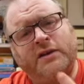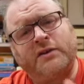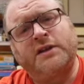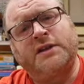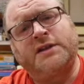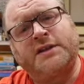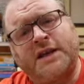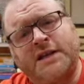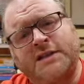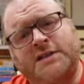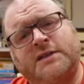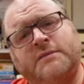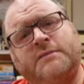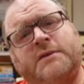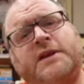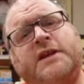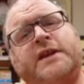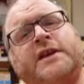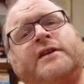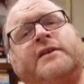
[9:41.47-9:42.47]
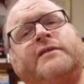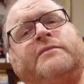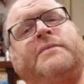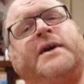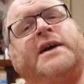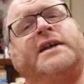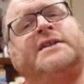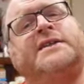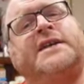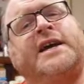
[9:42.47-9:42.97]
on the testimony of
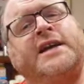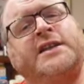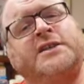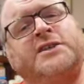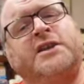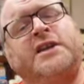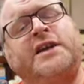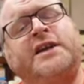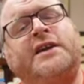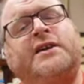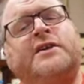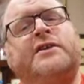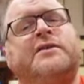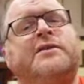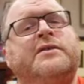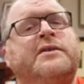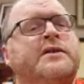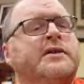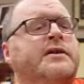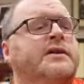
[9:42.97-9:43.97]
Pantangeli, who